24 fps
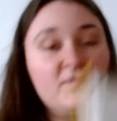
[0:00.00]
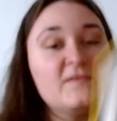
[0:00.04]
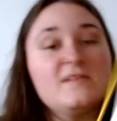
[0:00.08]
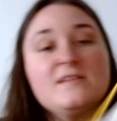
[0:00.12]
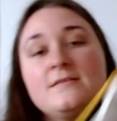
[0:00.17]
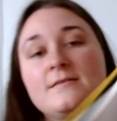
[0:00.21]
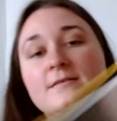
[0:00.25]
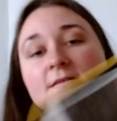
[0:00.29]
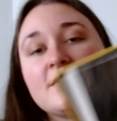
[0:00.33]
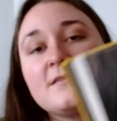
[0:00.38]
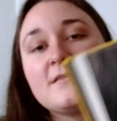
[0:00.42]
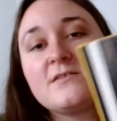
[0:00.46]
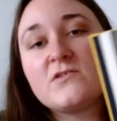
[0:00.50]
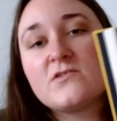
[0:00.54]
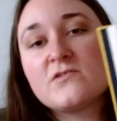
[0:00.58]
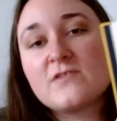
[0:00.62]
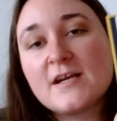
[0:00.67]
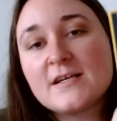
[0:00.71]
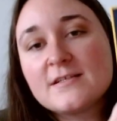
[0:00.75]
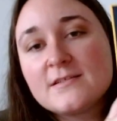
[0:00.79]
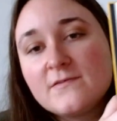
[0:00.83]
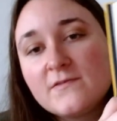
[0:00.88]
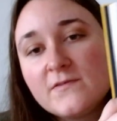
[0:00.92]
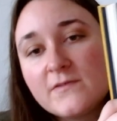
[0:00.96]
Is the
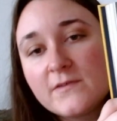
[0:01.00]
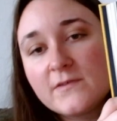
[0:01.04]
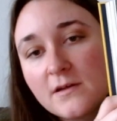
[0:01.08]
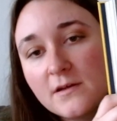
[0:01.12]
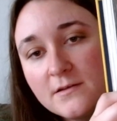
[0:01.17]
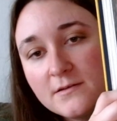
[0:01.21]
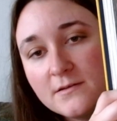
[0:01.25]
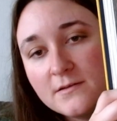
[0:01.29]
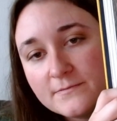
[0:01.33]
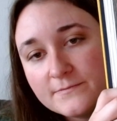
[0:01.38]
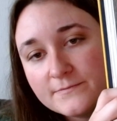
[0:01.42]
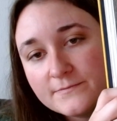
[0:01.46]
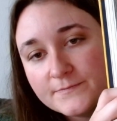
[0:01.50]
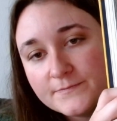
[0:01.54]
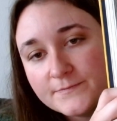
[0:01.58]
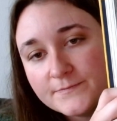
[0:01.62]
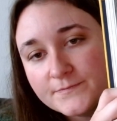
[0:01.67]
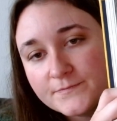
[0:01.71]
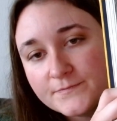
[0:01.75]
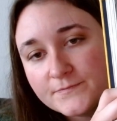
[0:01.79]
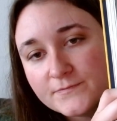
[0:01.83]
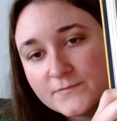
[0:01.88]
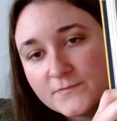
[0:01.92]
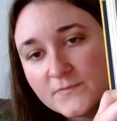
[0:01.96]
stratified.
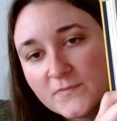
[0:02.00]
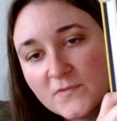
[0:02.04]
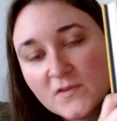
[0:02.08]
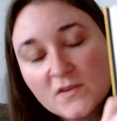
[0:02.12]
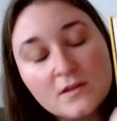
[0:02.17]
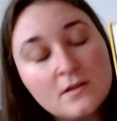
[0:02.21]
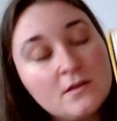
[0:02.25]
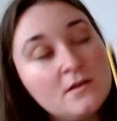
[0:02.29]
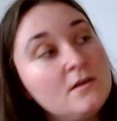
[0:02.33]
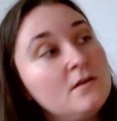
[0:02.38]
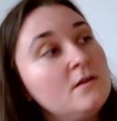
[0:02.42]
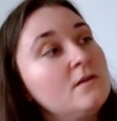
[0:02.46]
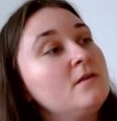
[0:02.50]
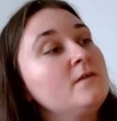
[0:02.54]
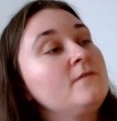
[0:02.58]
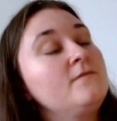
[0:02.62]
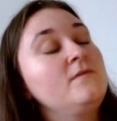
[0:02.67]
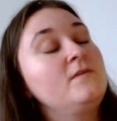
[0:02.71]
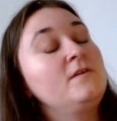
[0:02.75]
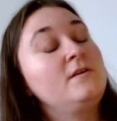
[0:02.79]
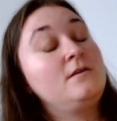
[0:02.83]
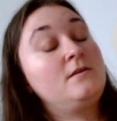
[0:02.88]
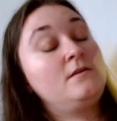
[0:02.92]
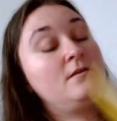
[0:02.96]

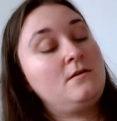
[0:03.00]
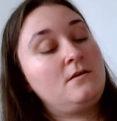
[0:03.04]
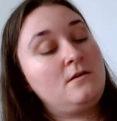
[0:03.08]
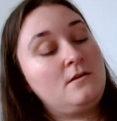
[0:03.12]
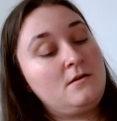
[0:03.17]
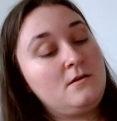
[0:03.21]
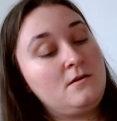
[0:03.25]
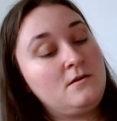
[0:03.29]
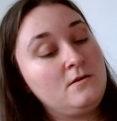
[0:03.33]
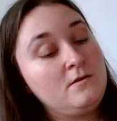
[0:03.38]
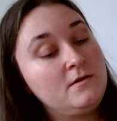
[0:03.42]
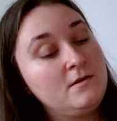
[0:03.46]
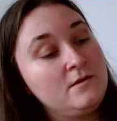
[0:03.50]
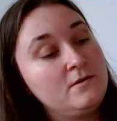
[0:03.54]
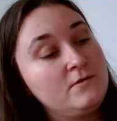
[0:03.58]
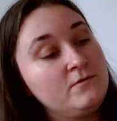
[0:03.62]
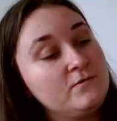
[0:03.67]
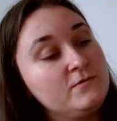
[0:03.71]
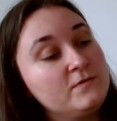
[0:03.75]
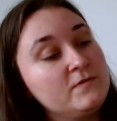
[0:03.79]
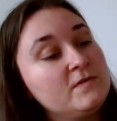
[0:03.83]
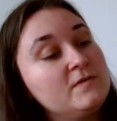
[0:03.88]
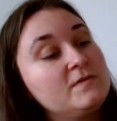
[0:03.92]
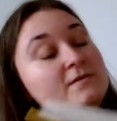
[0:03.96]
And then you can
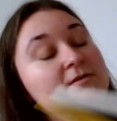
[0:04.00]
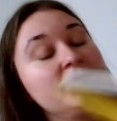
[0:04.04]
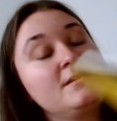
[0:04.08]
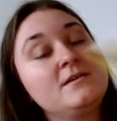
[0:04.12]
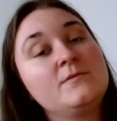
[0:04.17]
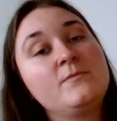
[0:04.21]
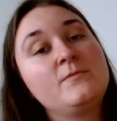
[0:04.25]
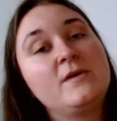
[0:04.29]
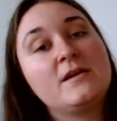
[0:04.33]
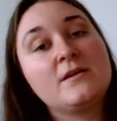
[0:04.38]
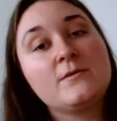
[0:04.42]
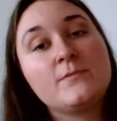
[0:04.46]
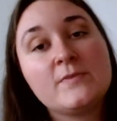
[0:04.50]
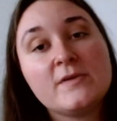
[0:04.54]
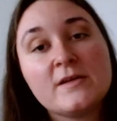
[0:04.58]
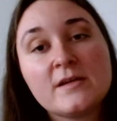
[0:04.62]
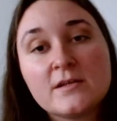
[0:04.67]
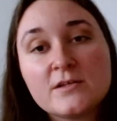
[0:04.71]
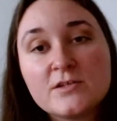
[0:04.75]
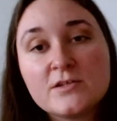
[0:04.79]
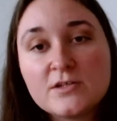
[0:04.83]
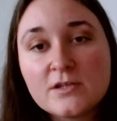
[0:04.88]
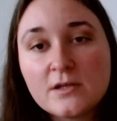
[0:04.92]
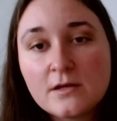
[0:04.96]
also see a better
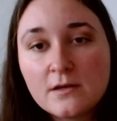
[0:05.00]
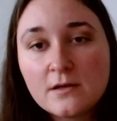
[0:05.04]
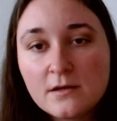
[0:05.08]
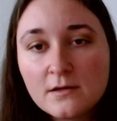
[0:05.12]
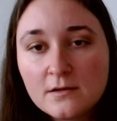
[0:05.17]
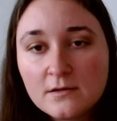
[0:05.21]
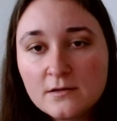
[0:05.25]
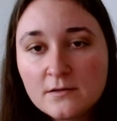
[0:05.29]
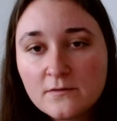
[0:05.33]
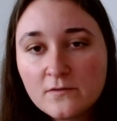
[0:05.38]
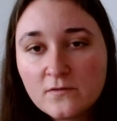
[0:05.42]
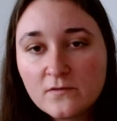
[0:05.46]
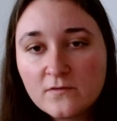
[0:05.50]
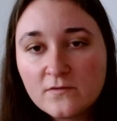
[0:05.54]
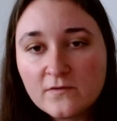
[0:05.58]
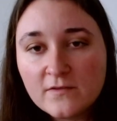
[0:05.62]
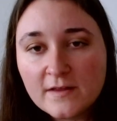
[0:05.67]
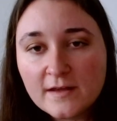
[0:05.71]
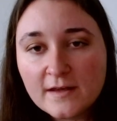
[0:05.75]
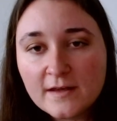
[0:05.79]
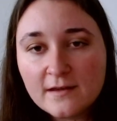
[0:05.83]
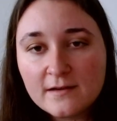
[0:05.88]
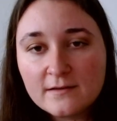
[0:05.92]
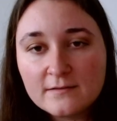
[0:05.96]
picture
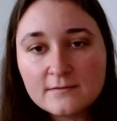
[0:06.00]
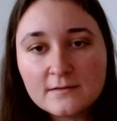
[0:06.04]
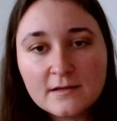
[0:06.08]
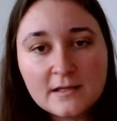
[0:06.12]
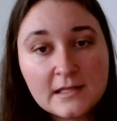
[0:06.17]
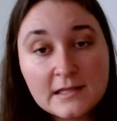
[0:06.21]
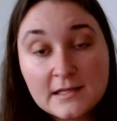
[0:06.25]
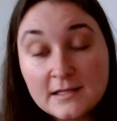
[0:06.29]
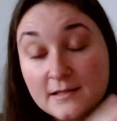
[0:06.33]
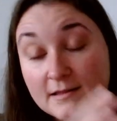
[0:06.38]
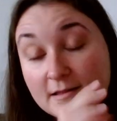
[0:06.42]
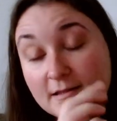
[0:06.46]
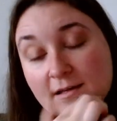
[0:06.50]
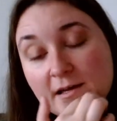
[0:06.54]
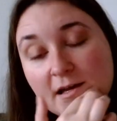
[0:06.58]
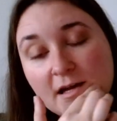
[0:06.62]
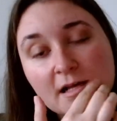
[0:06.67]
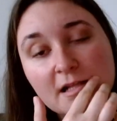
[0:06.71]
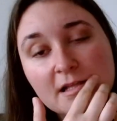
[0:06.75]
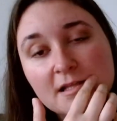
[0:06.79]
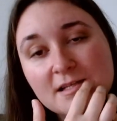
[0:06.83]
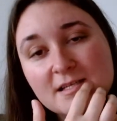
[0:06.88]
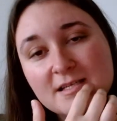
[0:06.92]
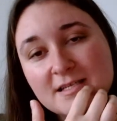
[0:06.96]
there. I think the
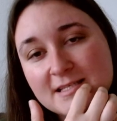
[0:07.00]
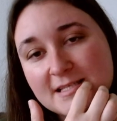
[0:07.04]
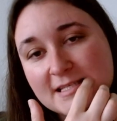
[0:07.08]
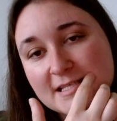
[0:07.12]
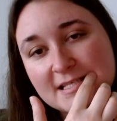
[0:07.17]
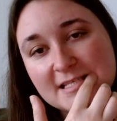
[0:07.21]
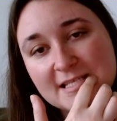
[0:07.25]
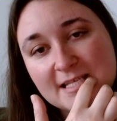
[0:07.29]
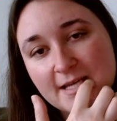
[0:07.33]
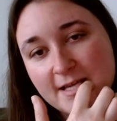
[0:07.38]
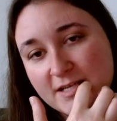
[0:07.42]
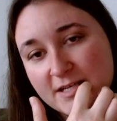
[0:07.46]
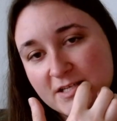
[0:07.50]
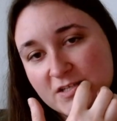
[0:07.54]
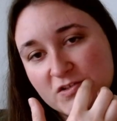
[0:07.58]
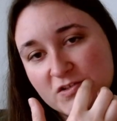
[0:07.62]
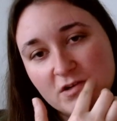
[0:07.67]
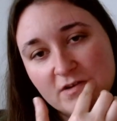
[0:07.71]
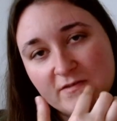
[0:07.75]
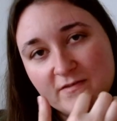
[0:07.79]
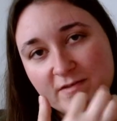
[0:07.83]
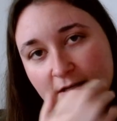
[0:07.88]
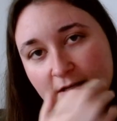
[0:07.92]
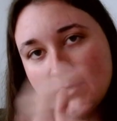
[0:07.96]
colours, the
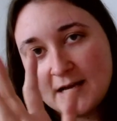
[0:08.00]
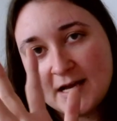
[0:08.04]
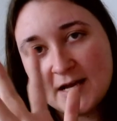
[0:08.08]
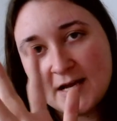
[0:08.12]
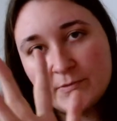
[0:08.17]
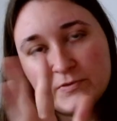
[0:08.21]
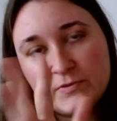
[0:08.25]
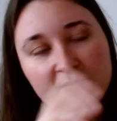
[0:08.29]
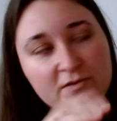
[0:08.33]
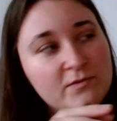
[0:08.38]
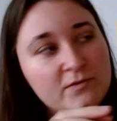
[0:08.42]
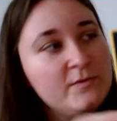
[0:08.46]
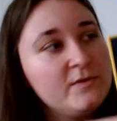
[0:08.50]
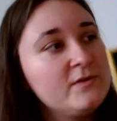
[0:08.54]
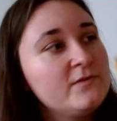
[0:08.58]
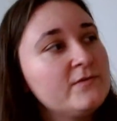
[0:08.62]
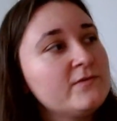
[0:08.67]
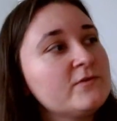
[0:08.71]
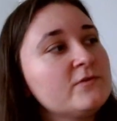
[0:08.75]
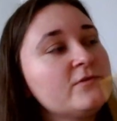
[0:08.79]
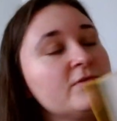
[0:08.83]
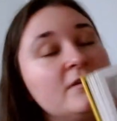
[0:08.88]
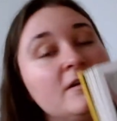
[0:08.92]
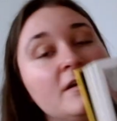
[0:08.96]
texture of it, absolutely
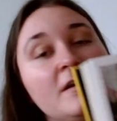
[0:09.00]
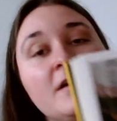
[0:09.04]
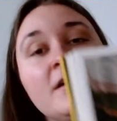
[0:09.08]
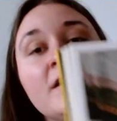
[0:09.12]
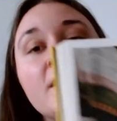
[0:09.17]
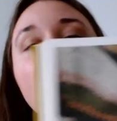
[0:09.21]
beautiful.